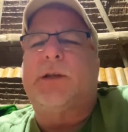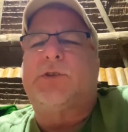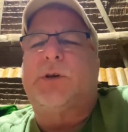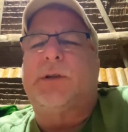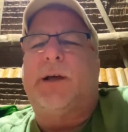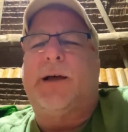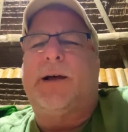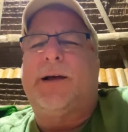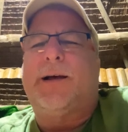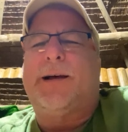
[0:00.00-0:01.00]
Jordan. Ha ha
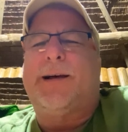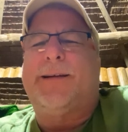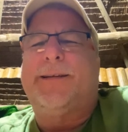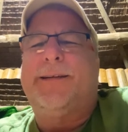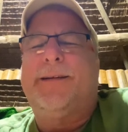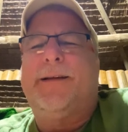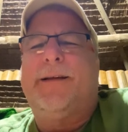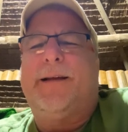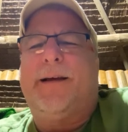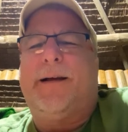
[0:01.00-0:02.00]
ha
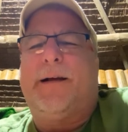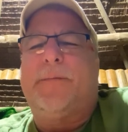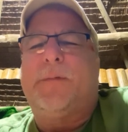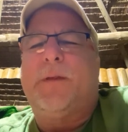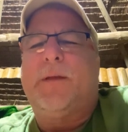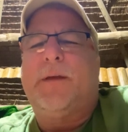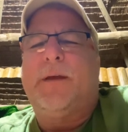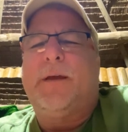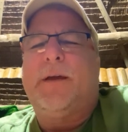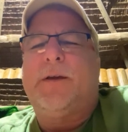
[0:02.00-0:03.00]
ha.
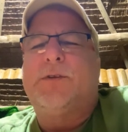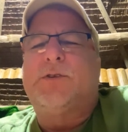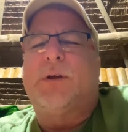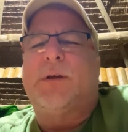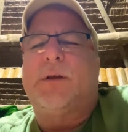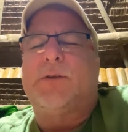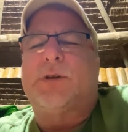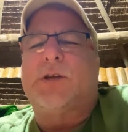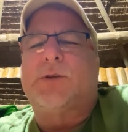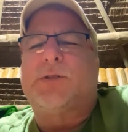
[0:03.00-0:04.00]

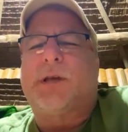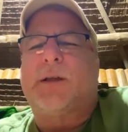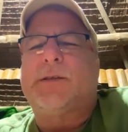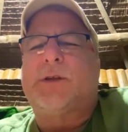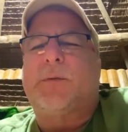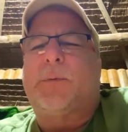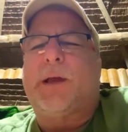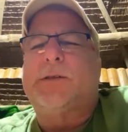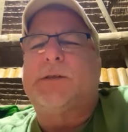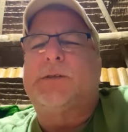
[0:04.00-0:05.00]
Joshua Settle, is there
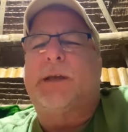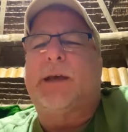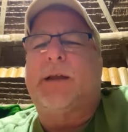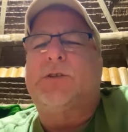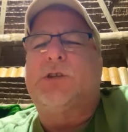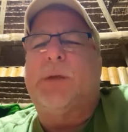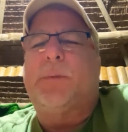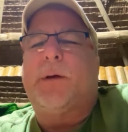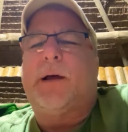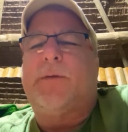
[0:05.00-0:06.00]
places to get a cheap
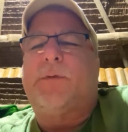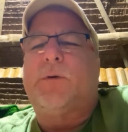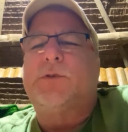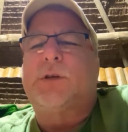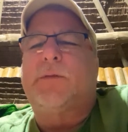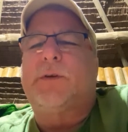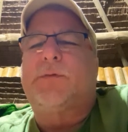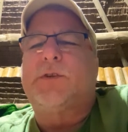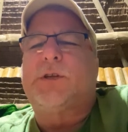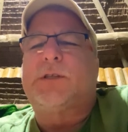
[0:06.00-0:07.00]
phone service
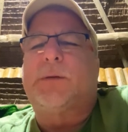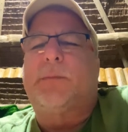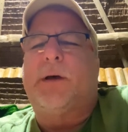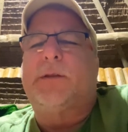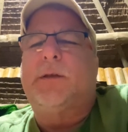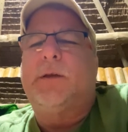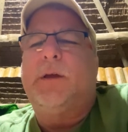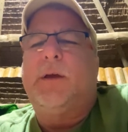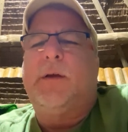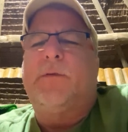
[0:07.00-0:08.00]
for just a month
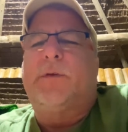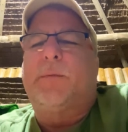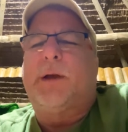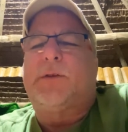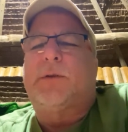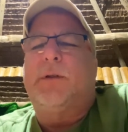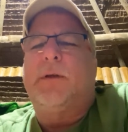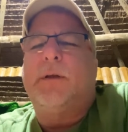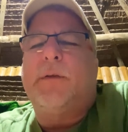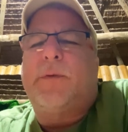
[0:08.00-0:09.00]
for
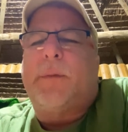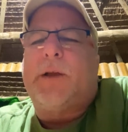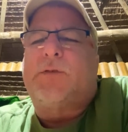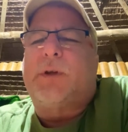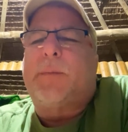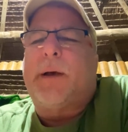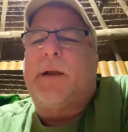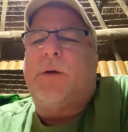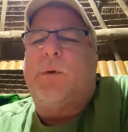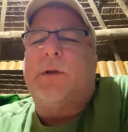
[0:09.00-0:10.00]
my trip? I
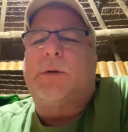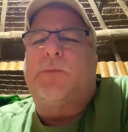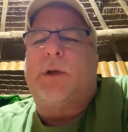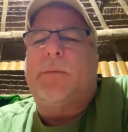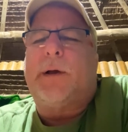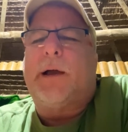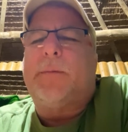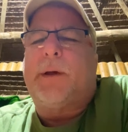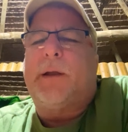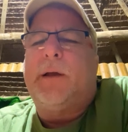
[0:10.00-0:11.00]
don't want to bring mine,
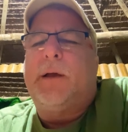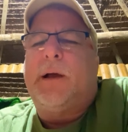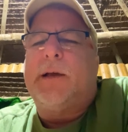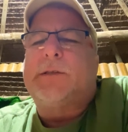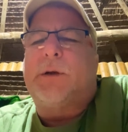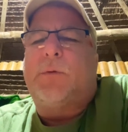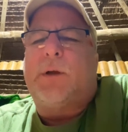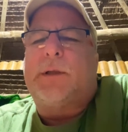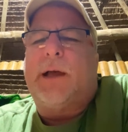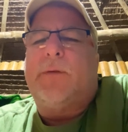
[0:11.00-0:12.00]
but I still
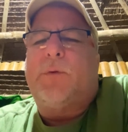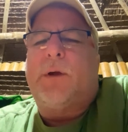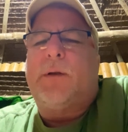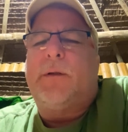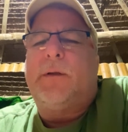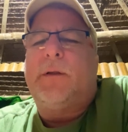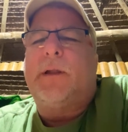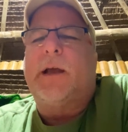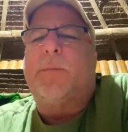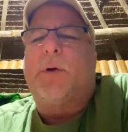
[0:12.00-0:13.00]
want to have one
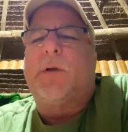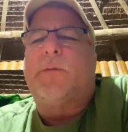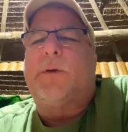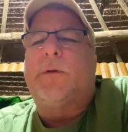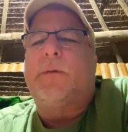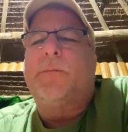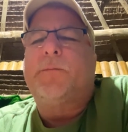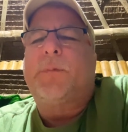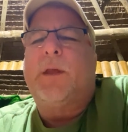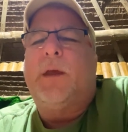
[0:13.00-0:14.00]
like a burner phone.
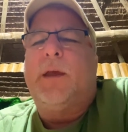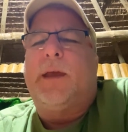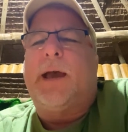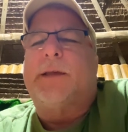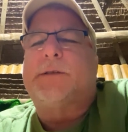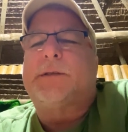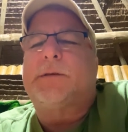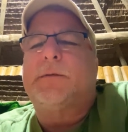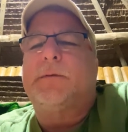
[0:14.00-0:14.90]
Yes.